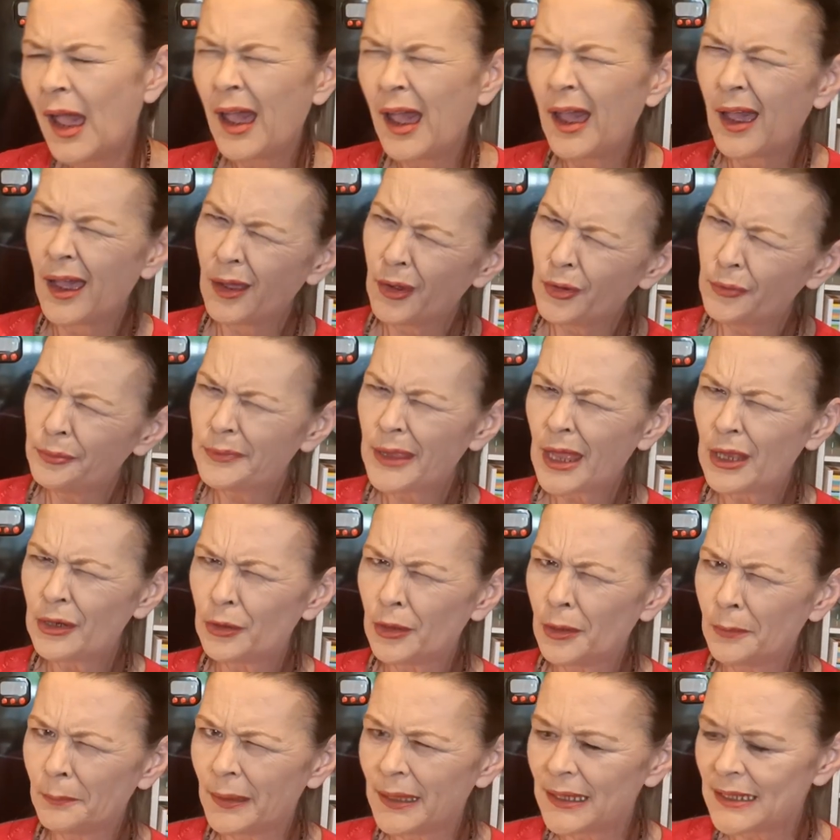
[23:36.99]
I hope that
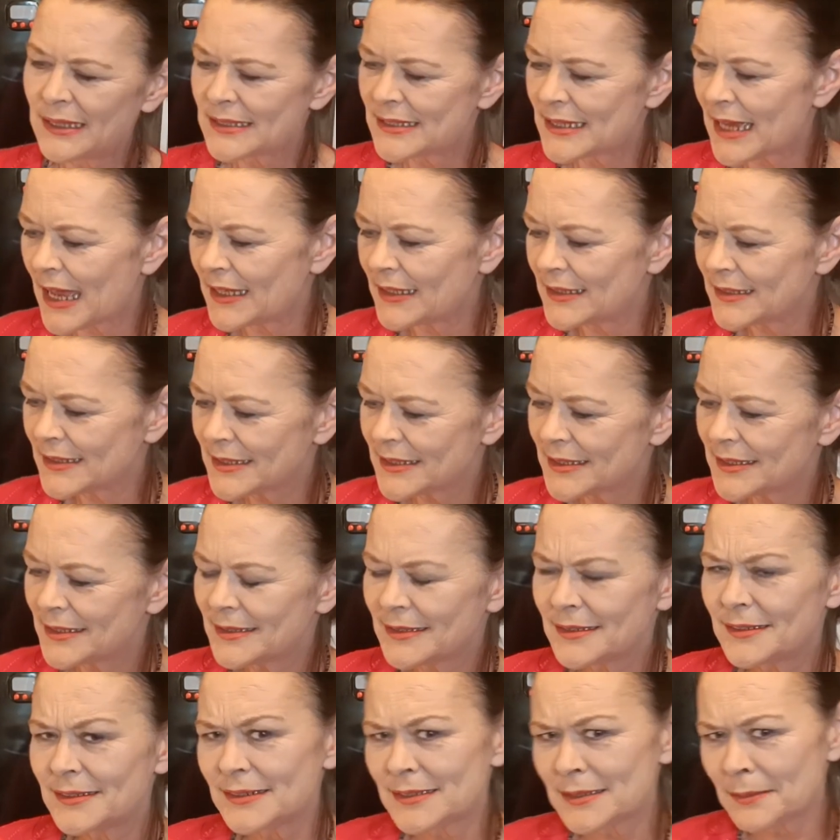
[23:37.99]
all makes sense.
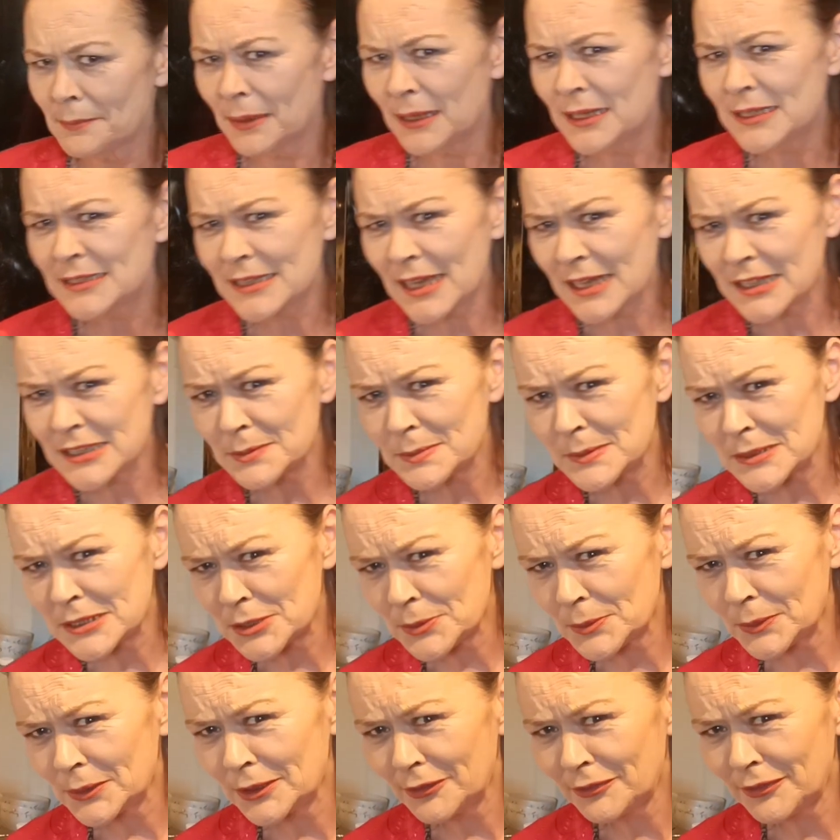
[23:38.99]
Does it make sense, Mr.
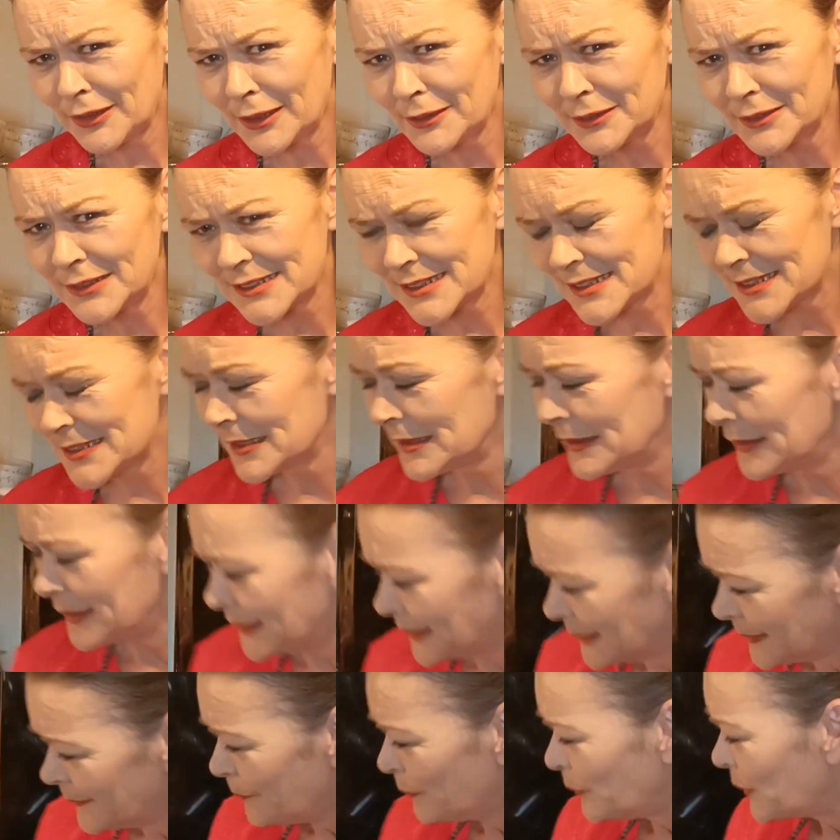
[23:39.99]
Wallflowers?
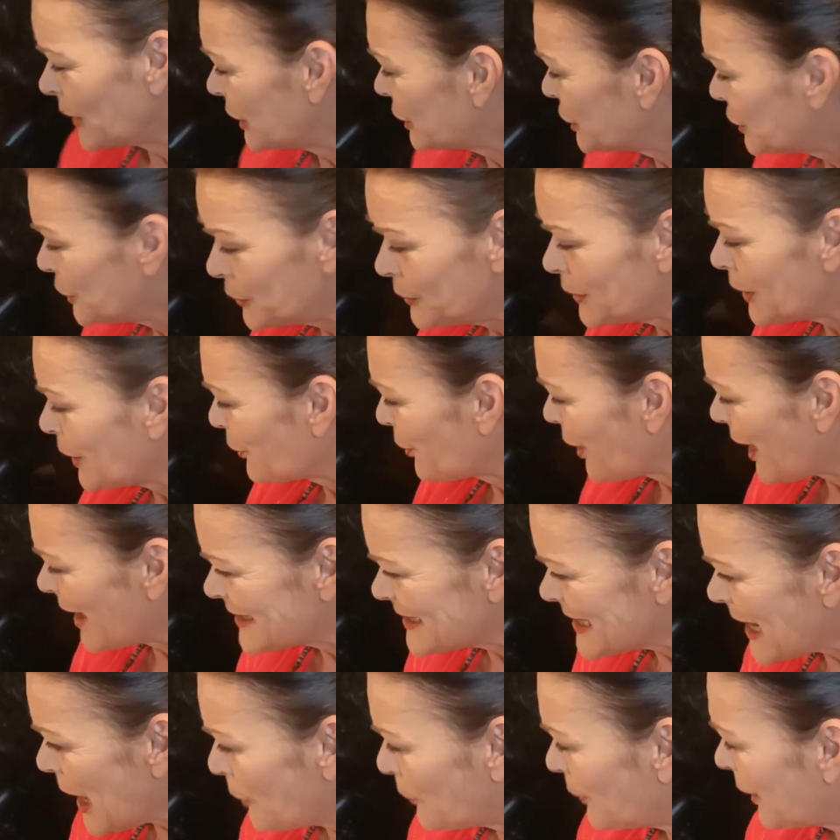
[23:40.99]
You know that's
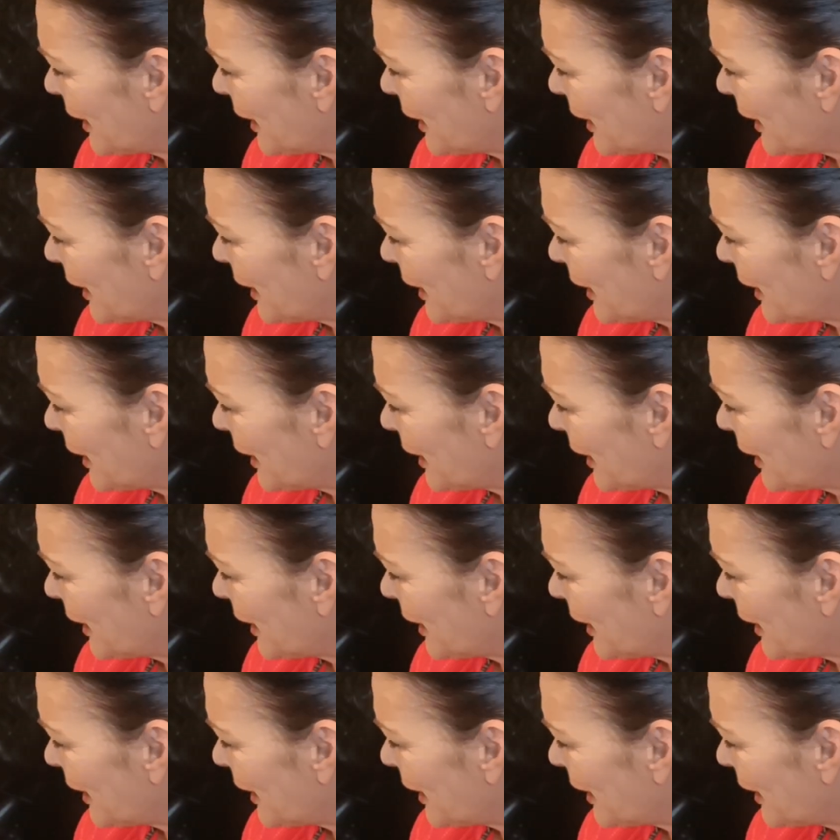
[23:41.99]
how